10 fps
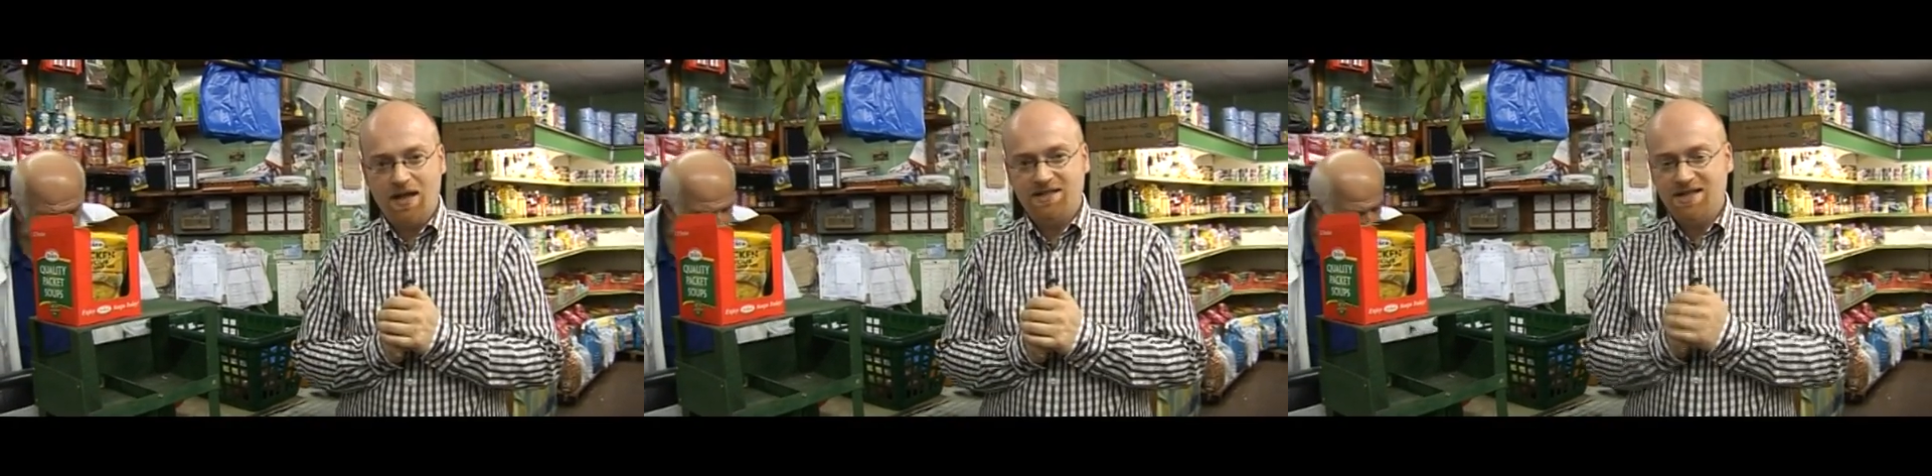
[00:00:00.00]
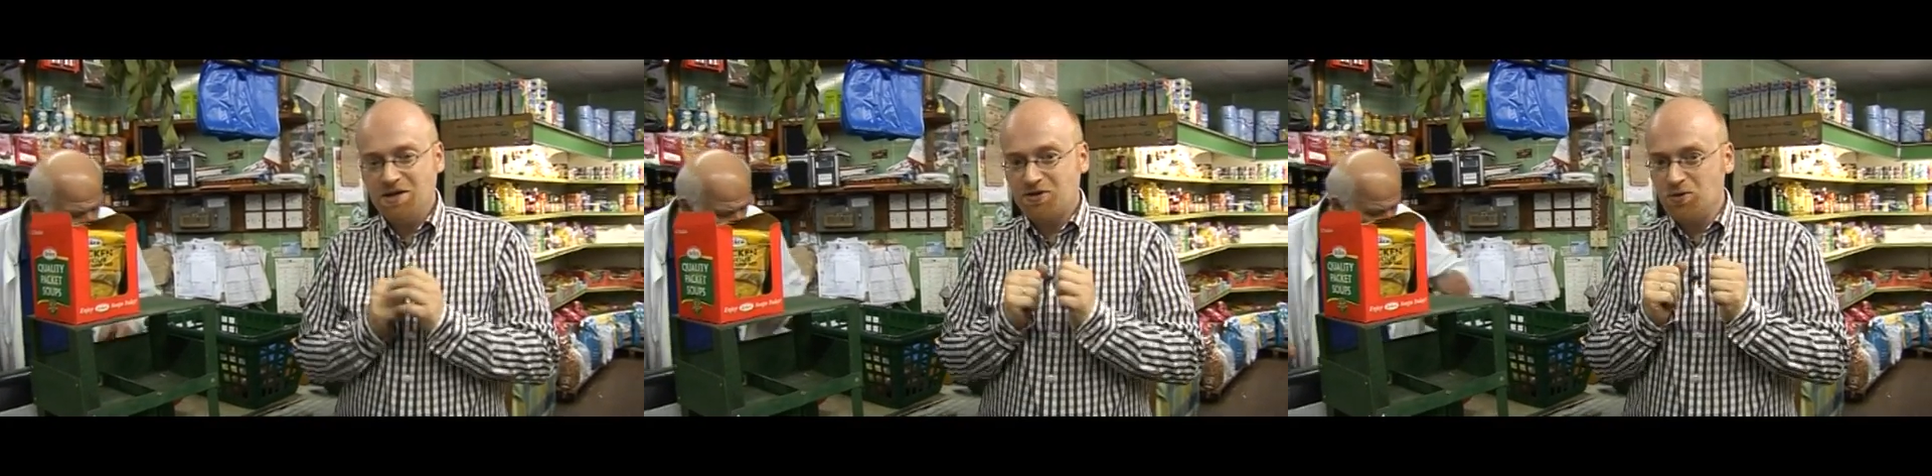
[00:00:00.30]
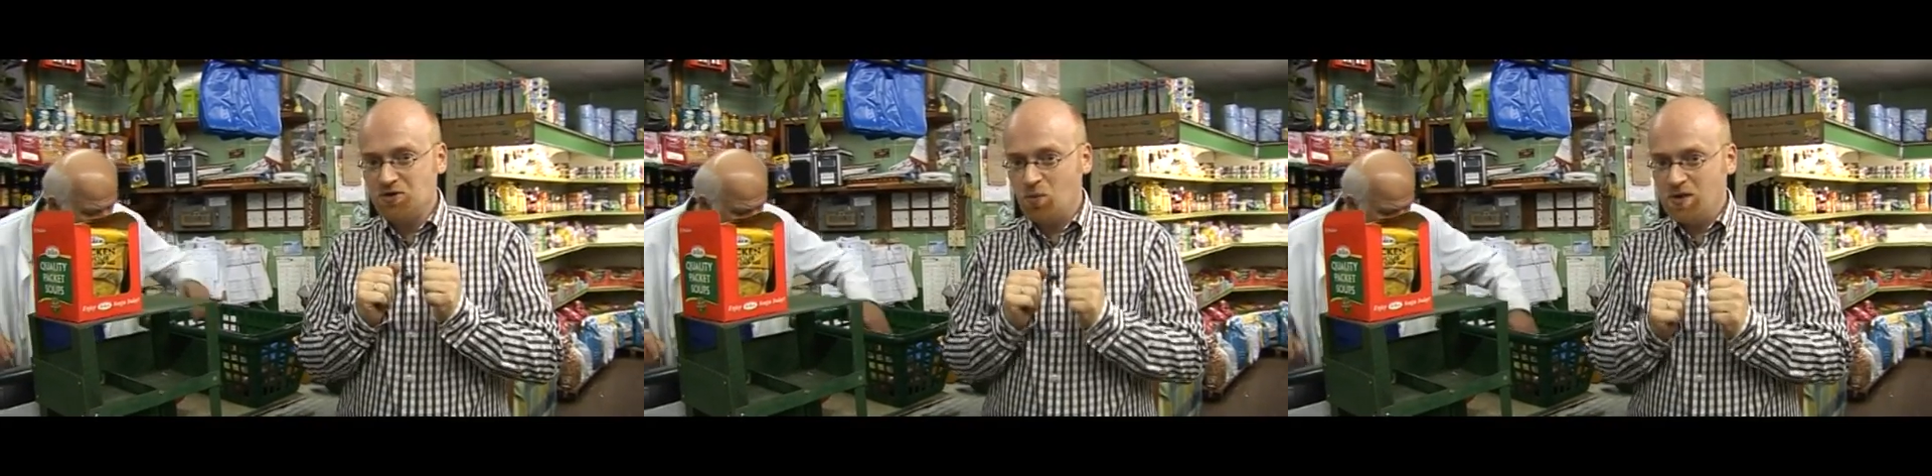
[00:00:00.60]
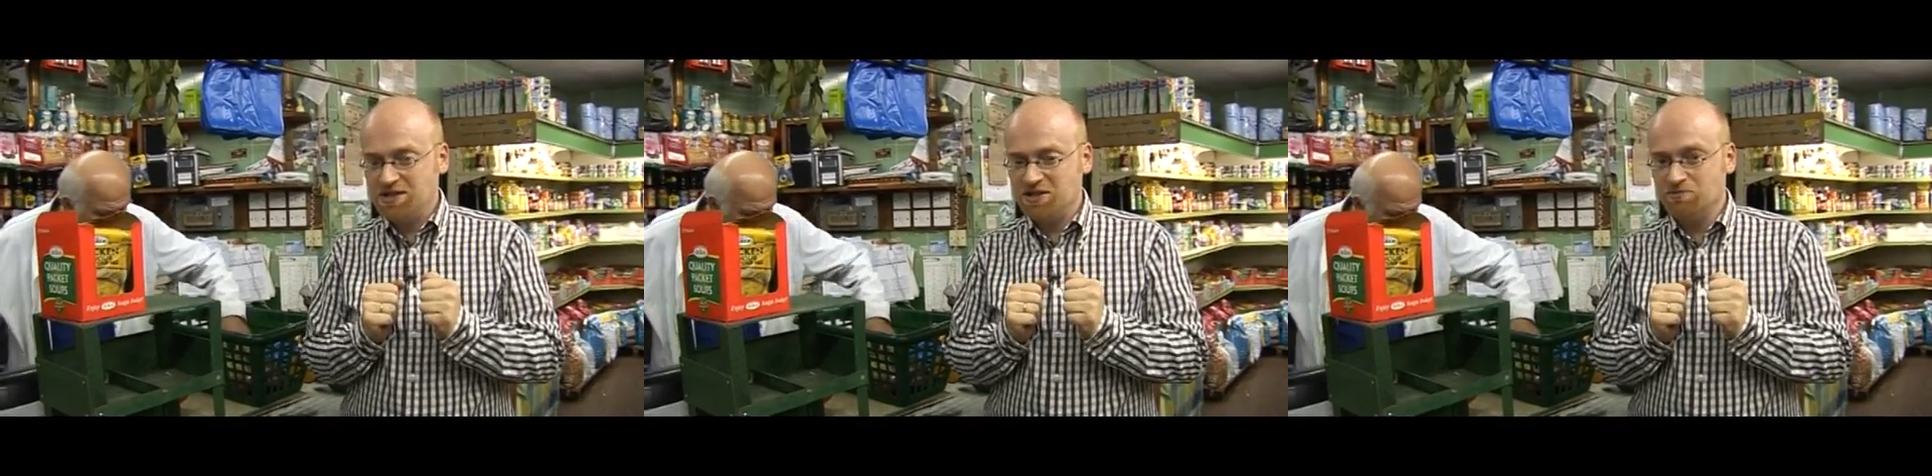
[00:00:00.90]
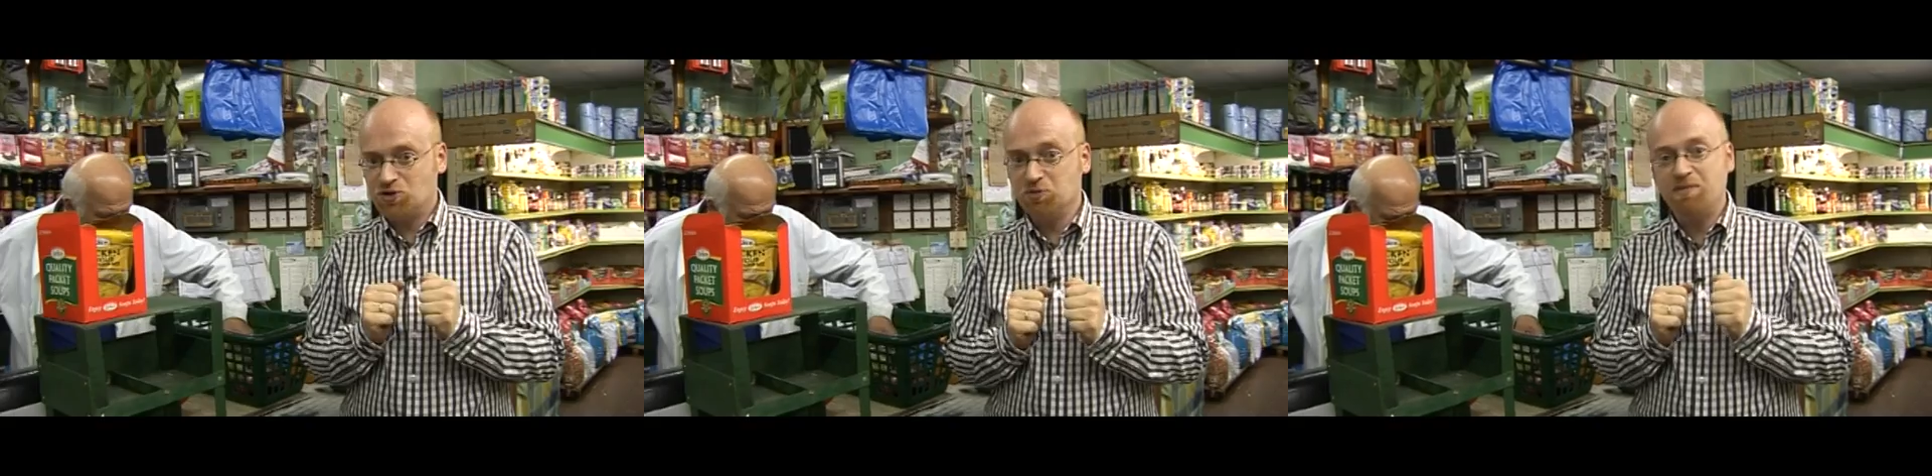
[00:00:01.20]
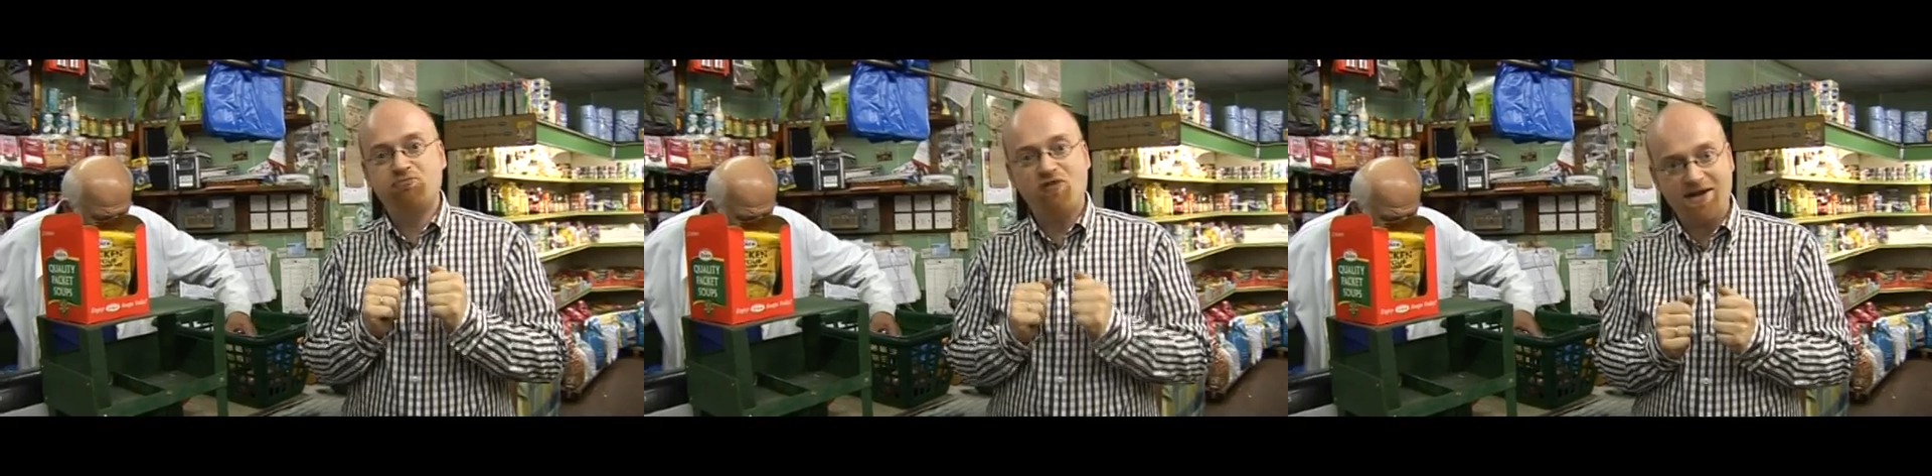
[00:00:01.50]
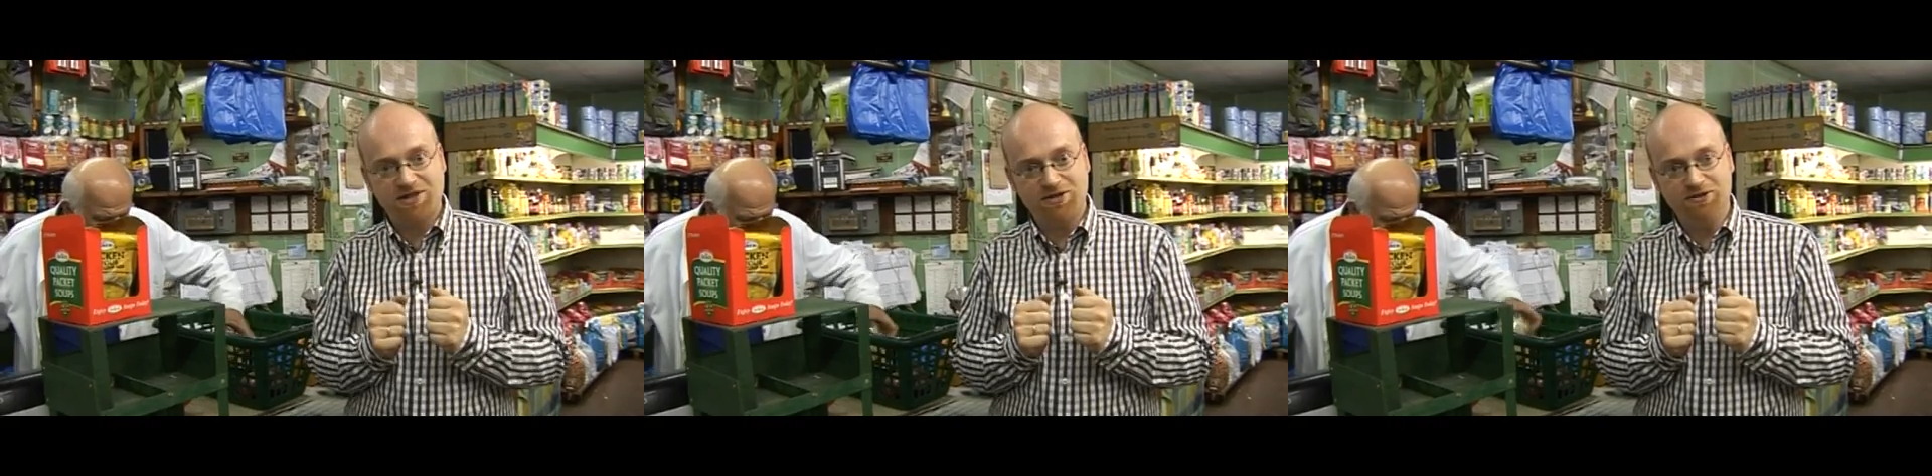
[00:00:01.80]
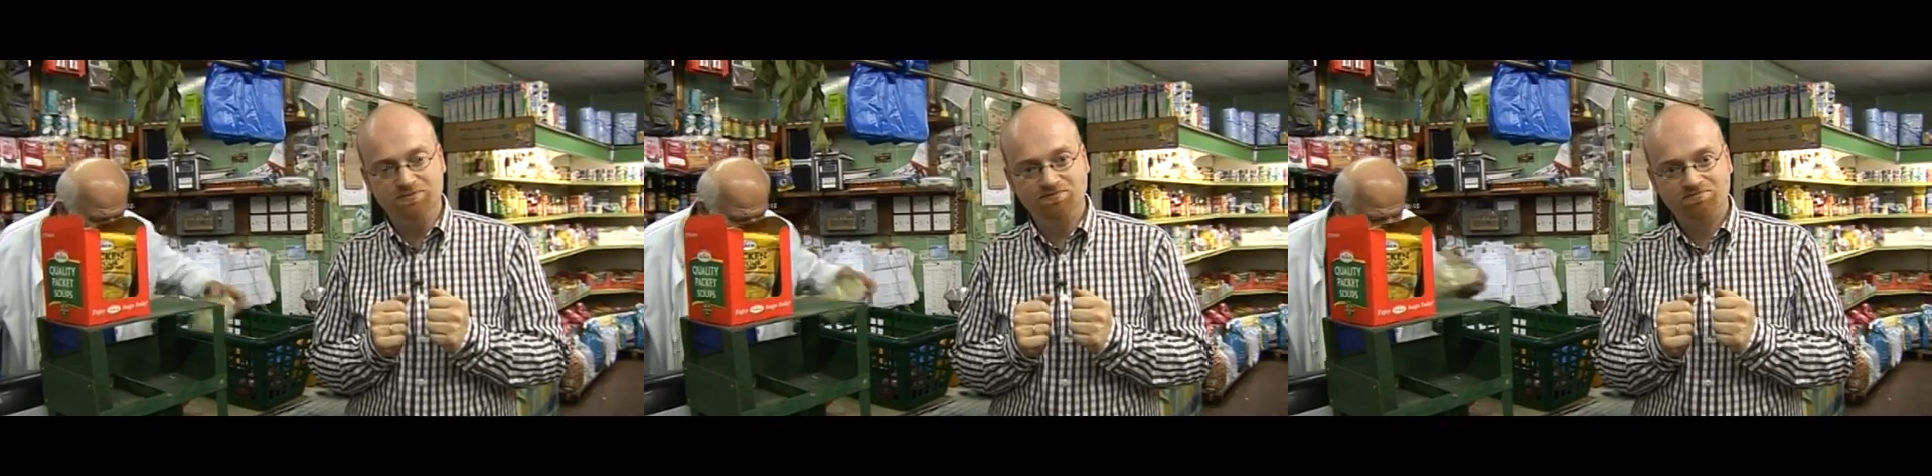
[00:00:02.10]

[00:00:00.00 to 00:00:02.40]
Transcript: Zeno thought that wisdom should be practical.